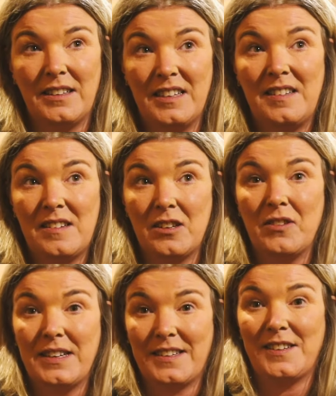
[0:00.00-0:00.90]
This is the
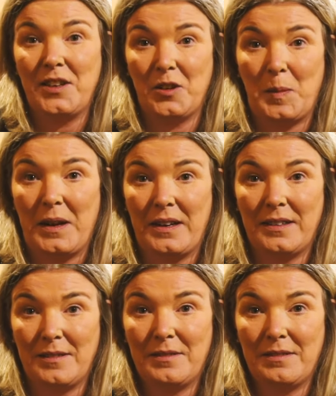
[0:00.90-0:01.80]
greatest city on the
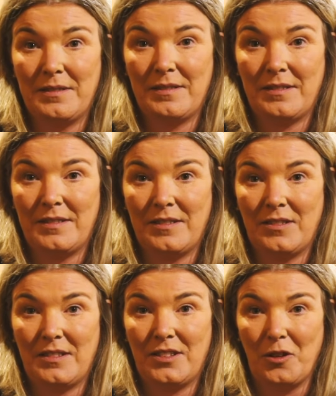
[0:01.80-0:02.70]
planet.
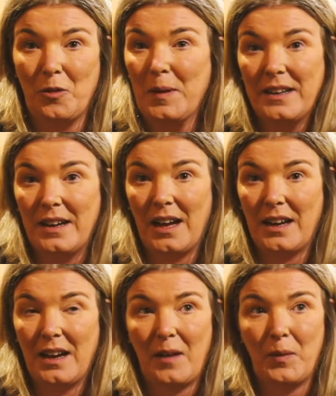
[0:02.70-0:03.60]
Do you know what I mean?
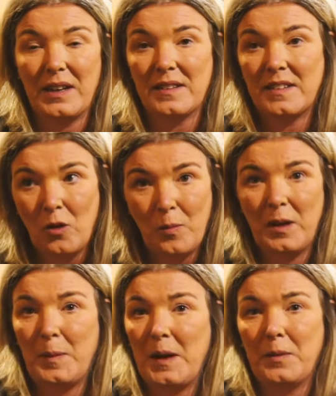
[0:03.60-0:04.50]
And we get so
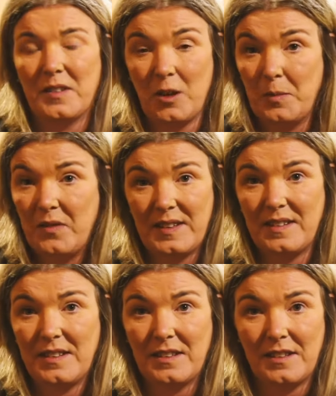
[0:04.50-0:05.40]
many people, so many
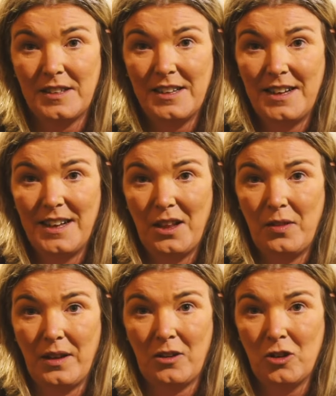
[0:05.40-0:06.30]
visitors
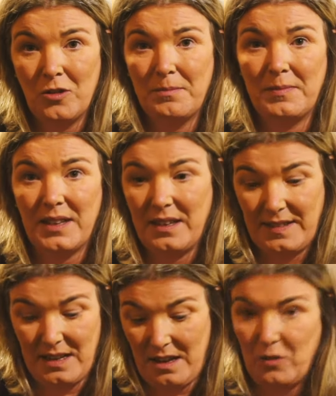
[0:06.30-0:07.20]
that come, they
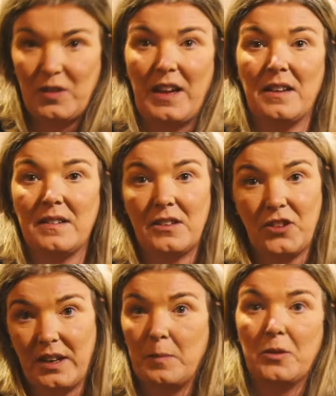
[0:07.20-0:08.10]
stay in the hotels, they
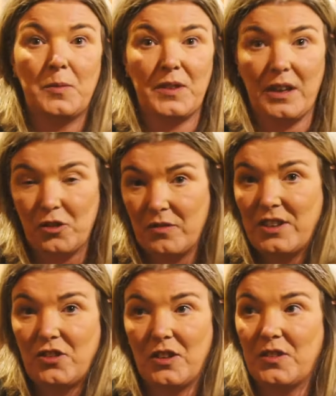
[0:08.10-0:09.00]
drink in the pubs, they go to the
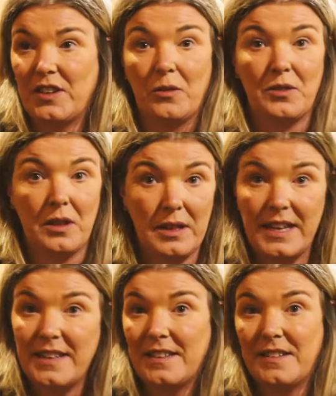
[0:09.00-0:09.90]
restaurants, they go to the
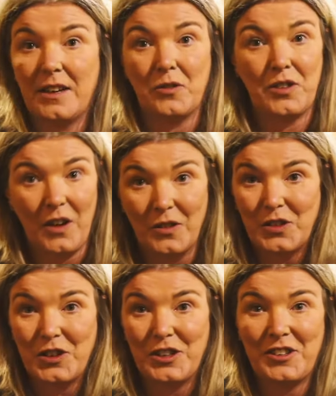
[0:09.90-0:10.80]
theatres, they go to the
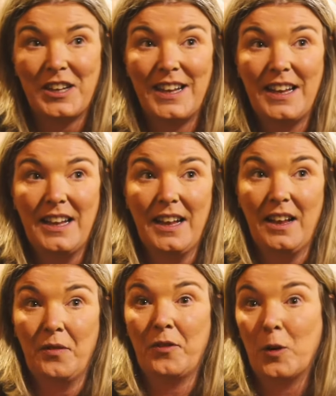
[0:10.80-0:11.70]
concerts,
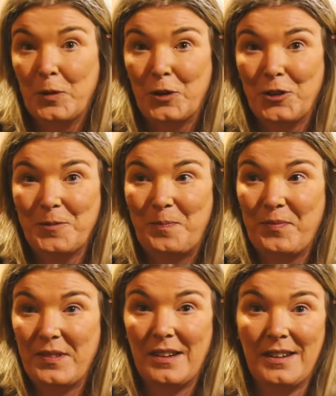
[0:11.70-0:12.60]
football.
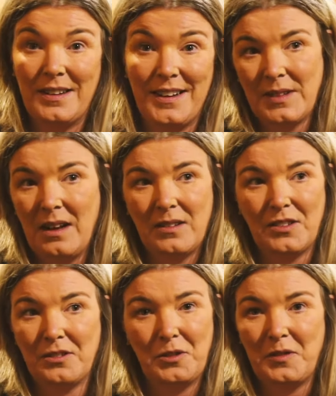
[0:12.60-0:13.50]
Yeah,
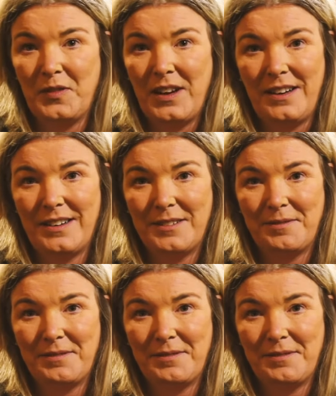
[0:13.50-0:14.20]
it's crucifying it.